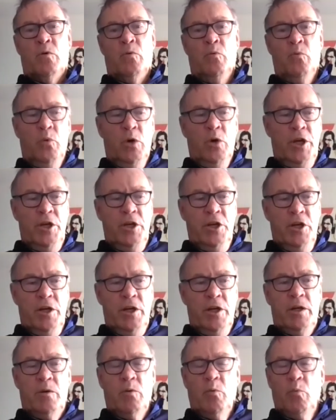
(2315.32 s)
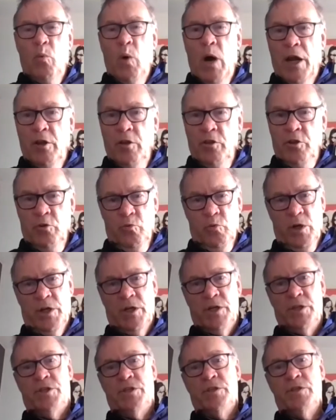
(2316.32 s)
We need one of the
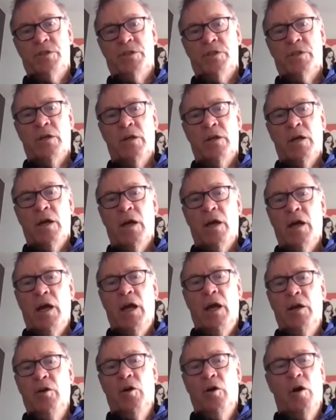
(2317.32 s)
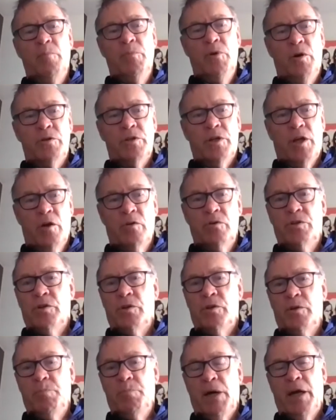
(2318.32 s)
reasons, and I'm not going to
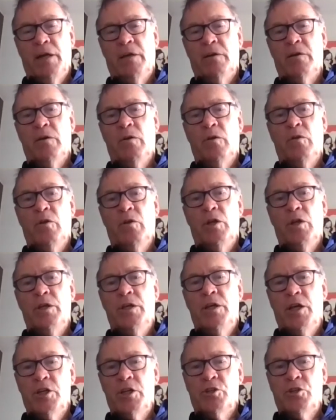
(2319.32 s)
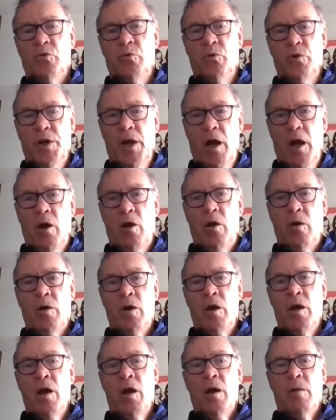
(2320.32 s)
debate yes or no,
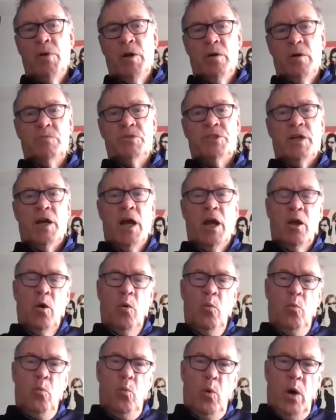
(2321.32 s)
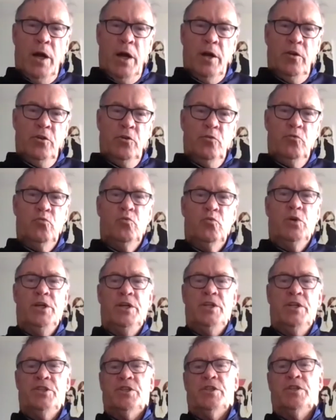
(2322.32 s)
but I'm saying one of the
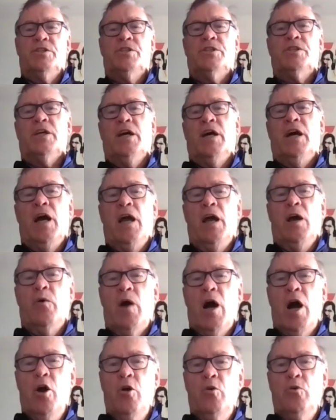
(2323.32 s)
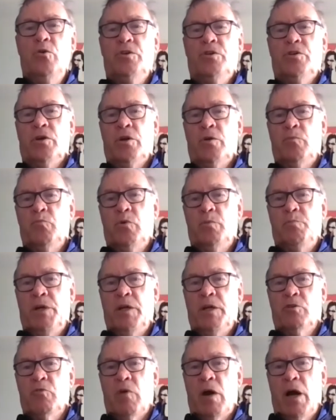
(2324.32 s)
reasons our own team would
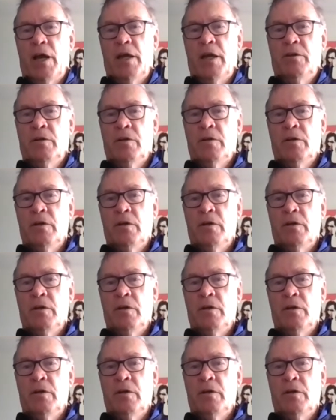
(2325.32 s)
be great